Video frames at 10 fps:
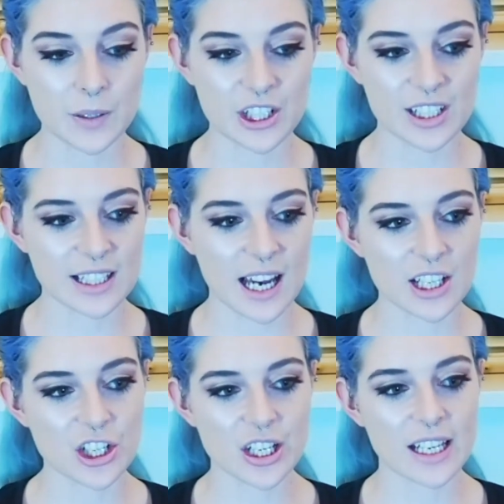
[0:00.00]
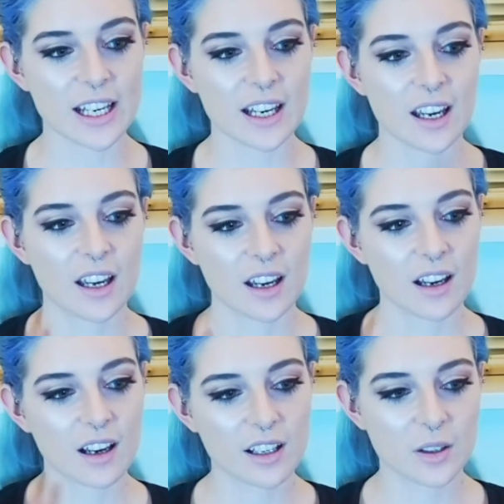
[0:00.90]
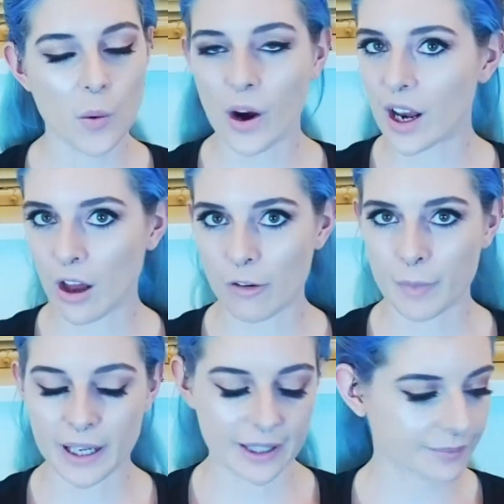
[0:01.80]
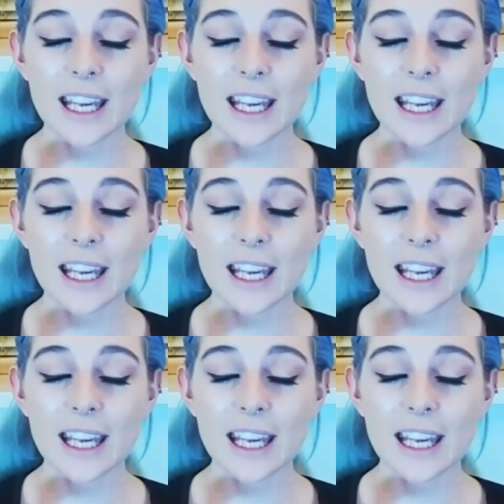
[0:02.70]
which is actually quite a lot of money.